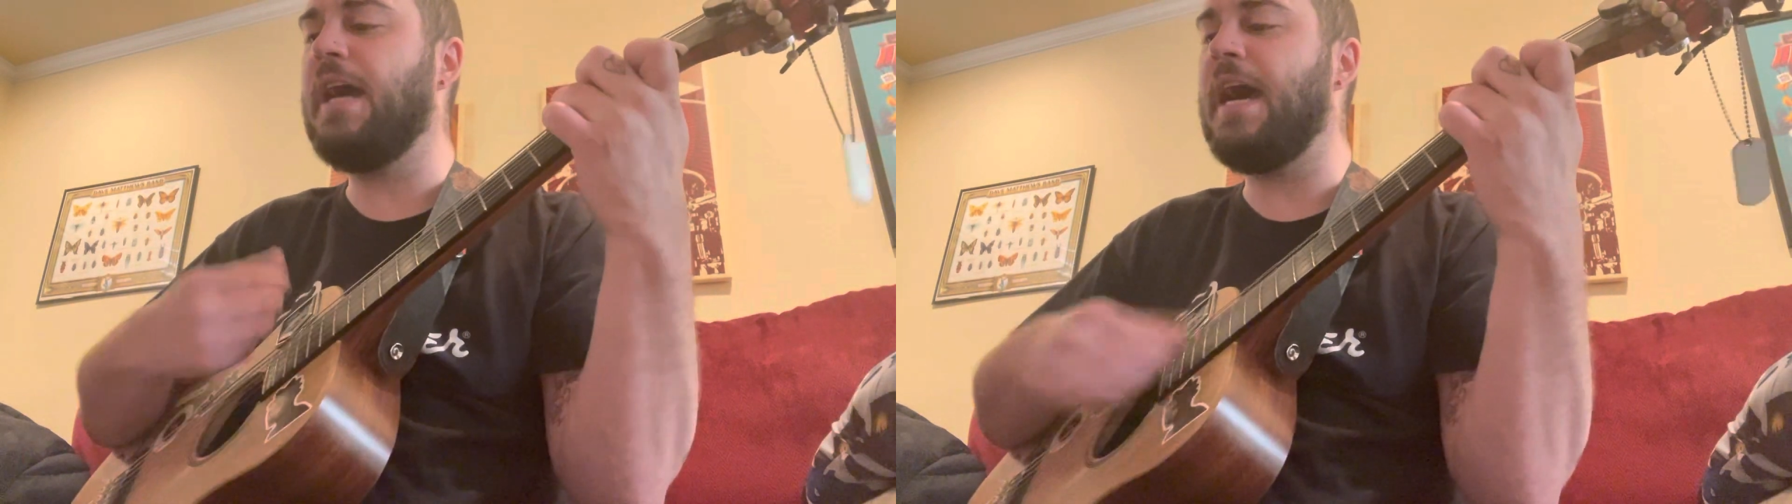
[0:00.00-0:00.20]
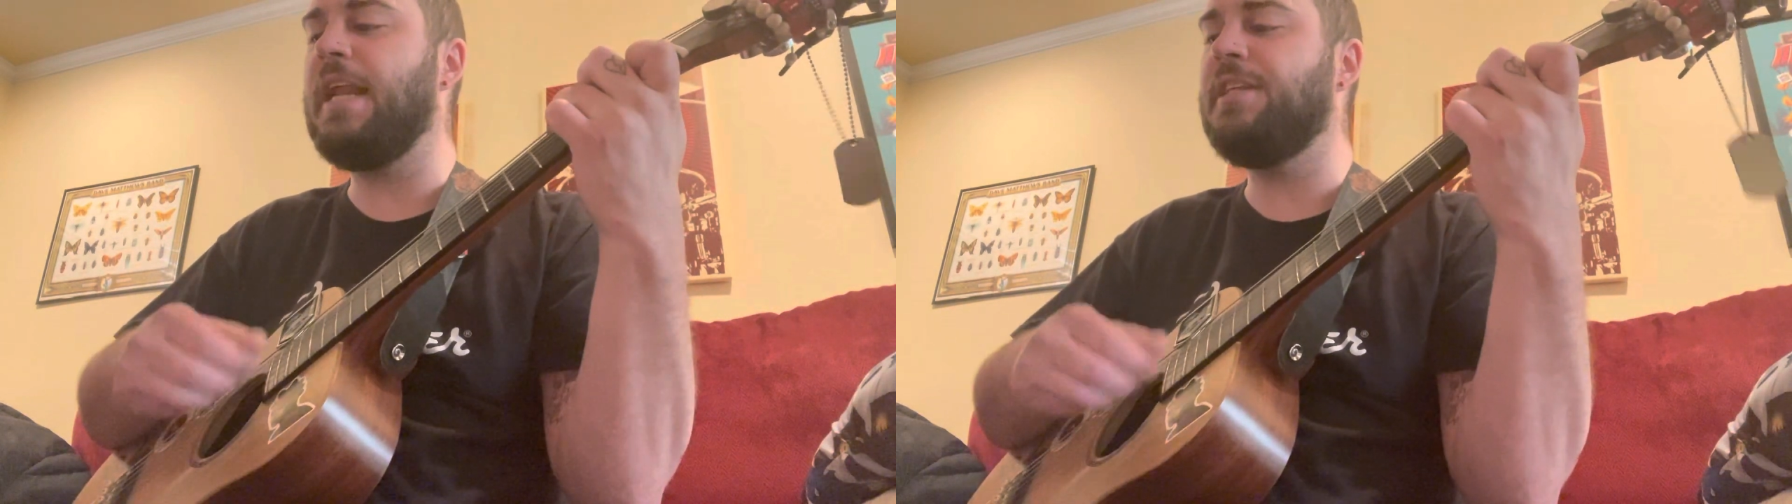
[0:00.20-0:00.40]

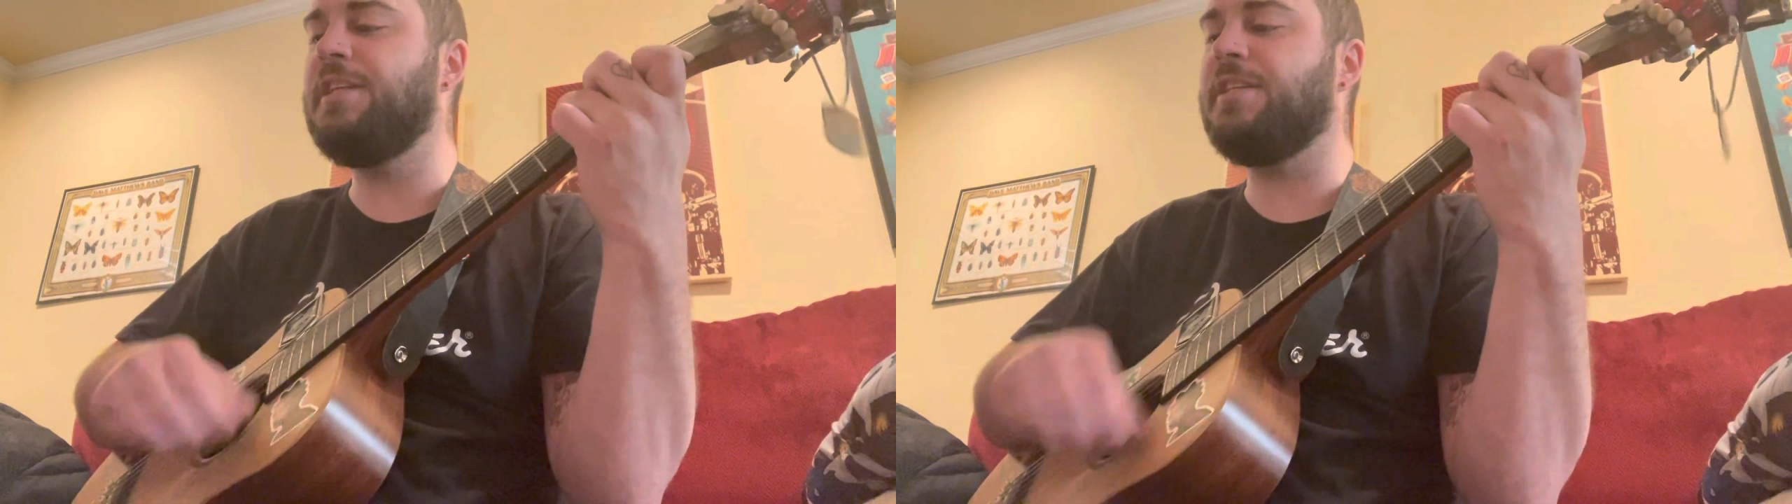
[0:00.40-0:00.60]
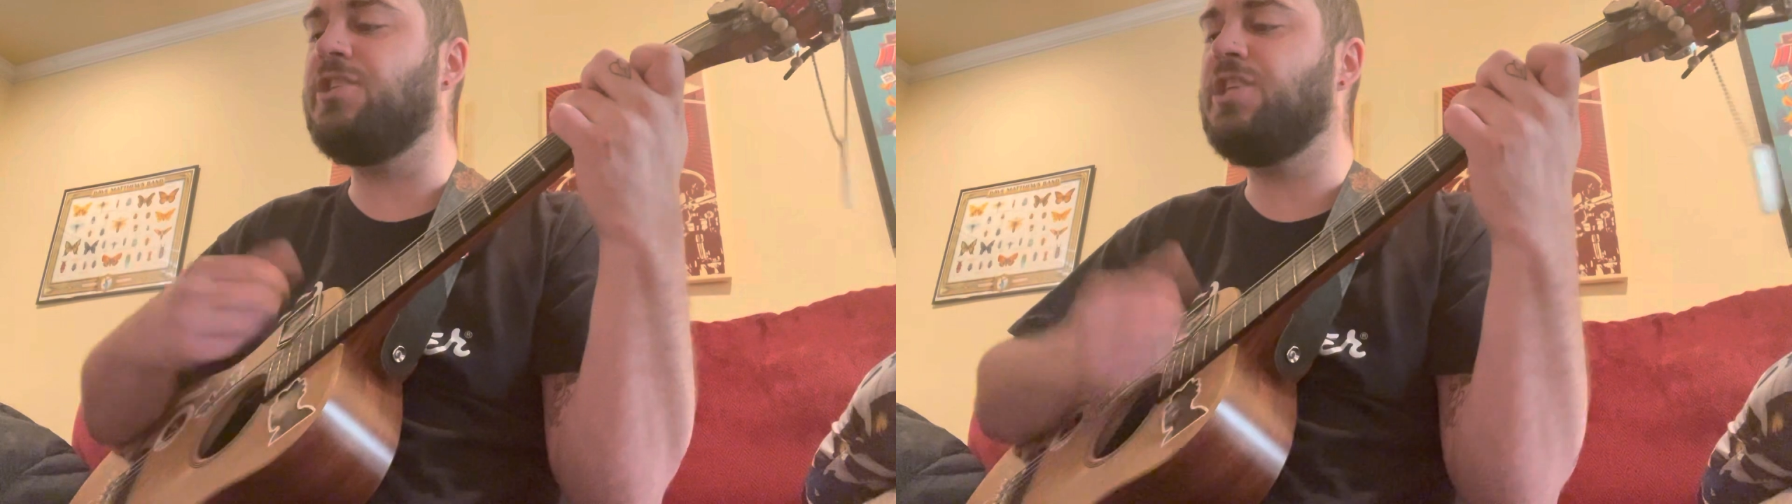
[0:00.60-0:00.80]
I done
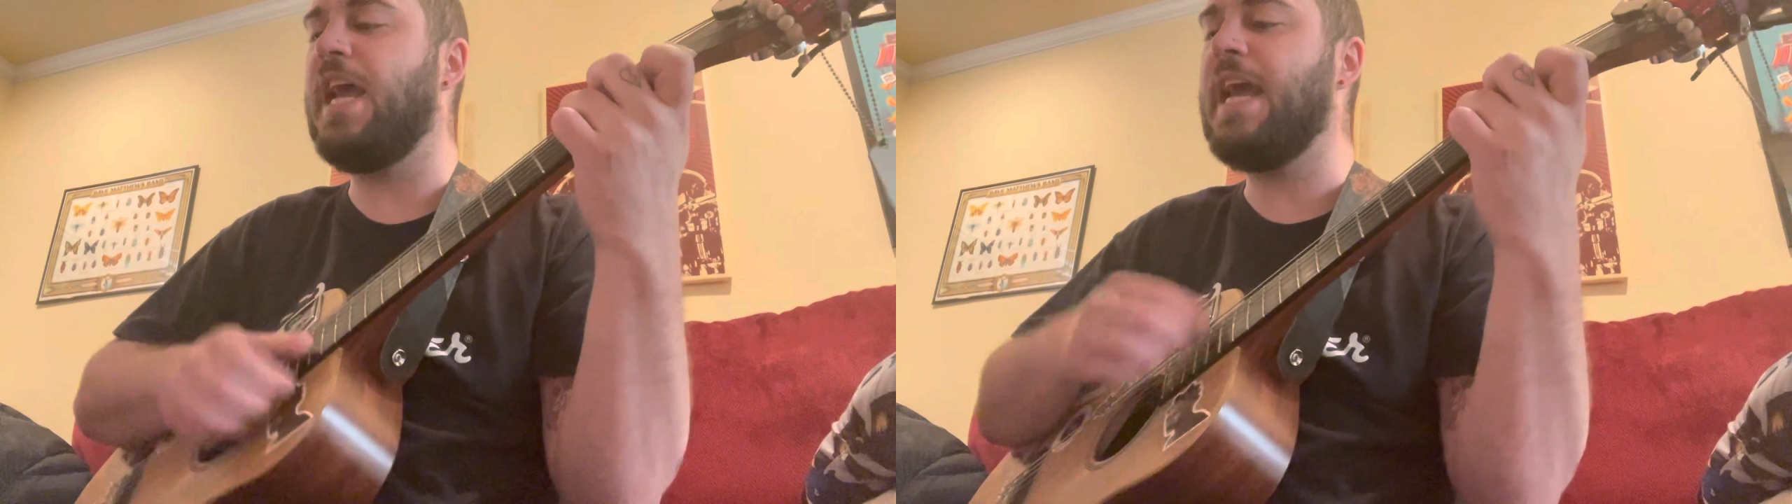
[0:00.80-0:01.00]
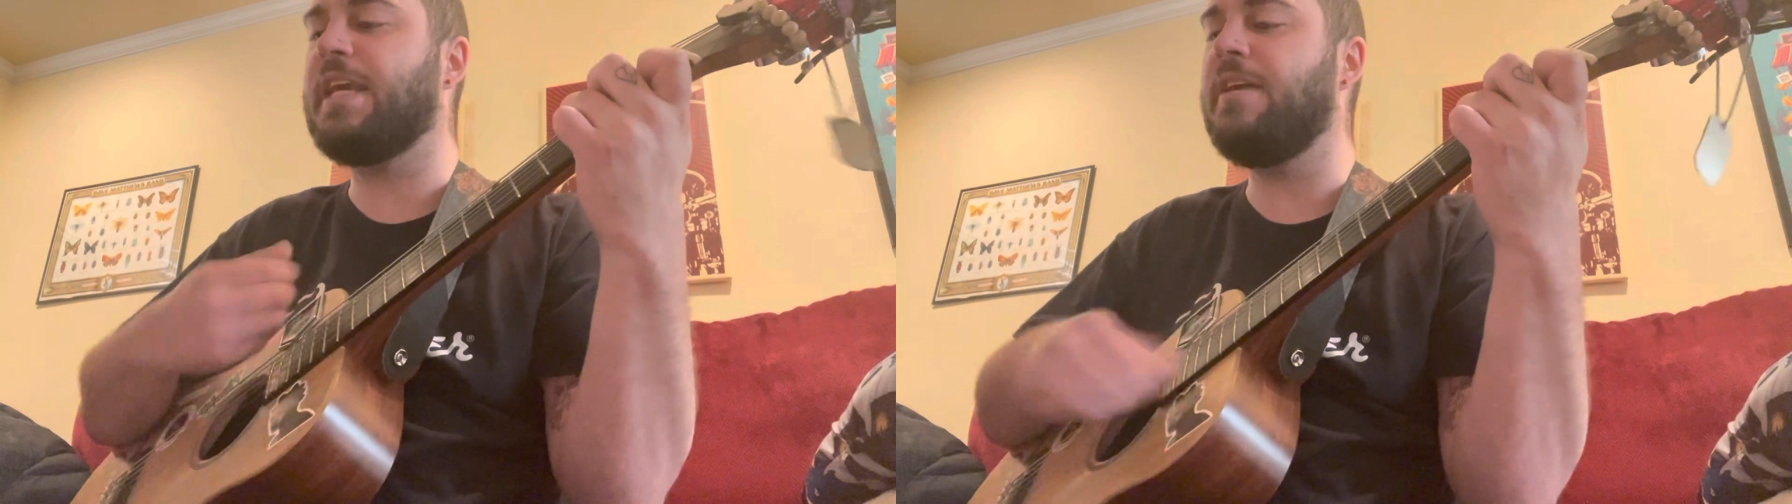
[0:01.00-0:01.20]
did the
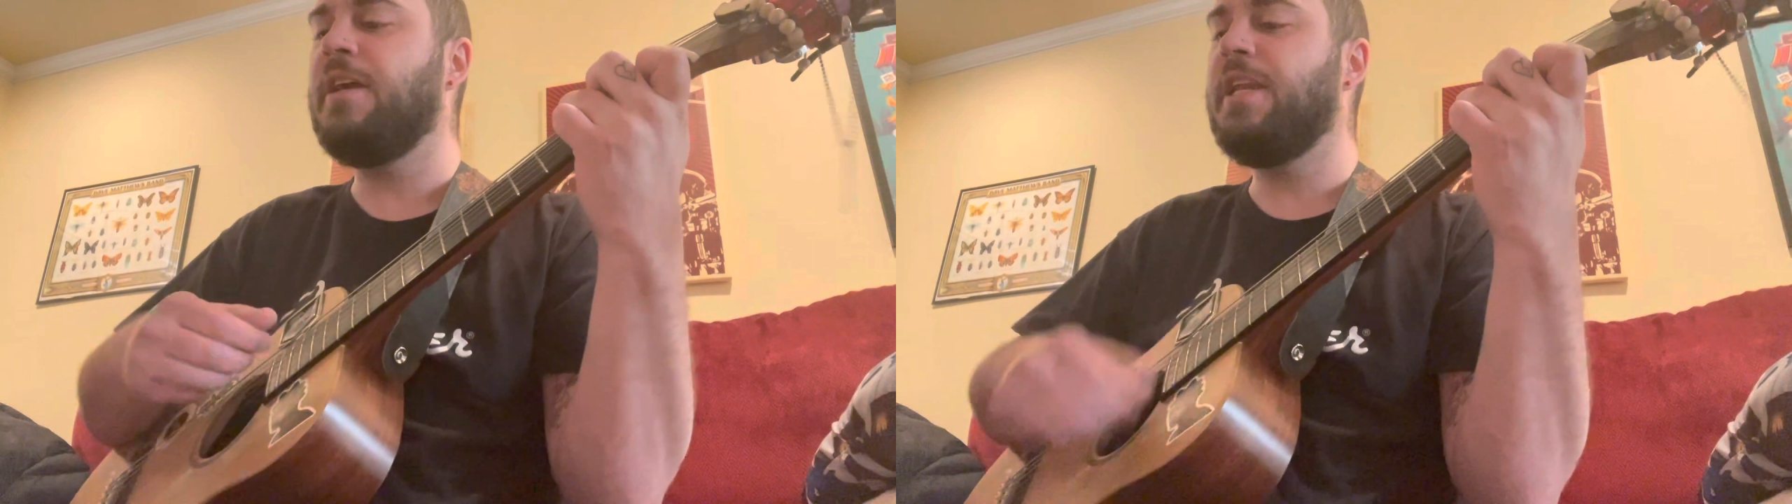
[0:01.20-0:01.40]
jacket.